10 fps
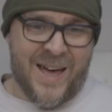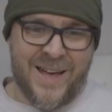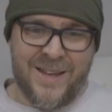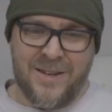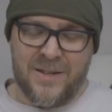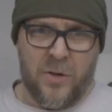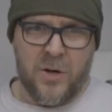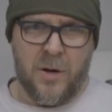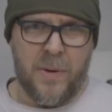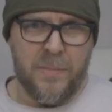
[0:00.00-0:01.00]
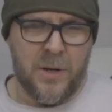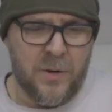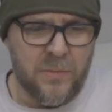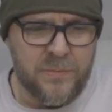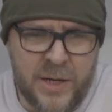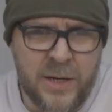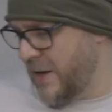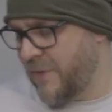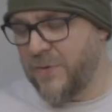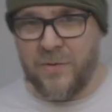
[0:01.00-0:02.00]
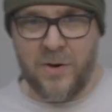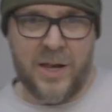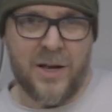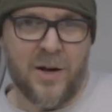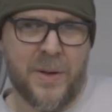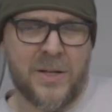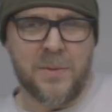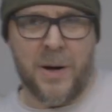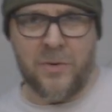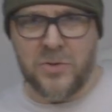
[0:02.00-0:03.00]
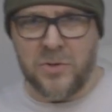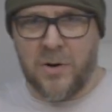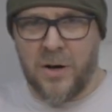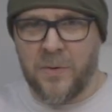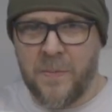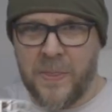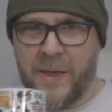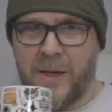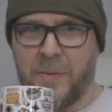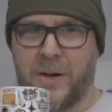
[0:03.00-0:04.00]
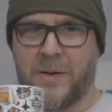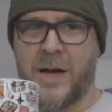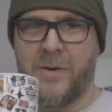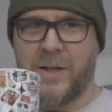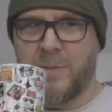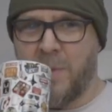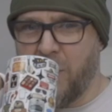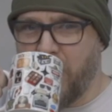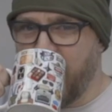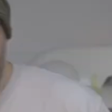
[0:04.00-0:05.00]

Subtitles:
And on the comment below thing, if you've got any comments about Russell Crowe that you want to direct my way,